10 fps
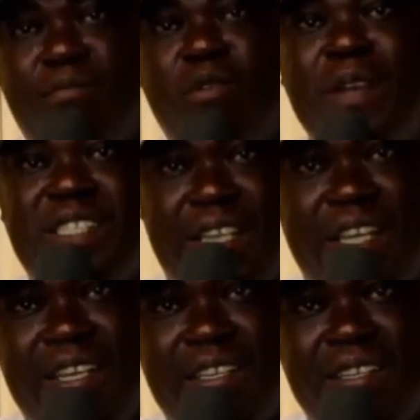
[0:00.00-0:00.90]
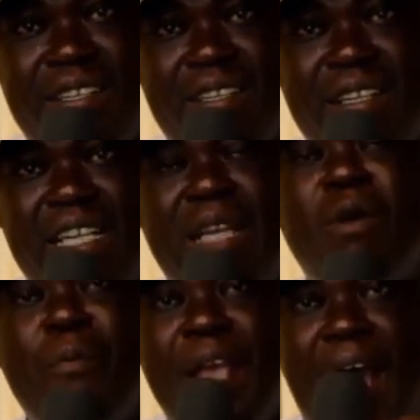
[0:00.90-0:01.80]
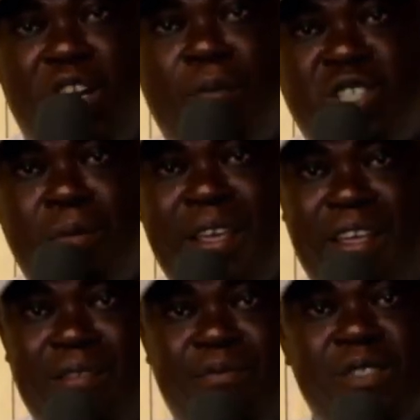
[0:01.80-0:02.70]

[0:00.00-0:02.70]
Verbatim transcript: Mo be share na mo mia adom so maye.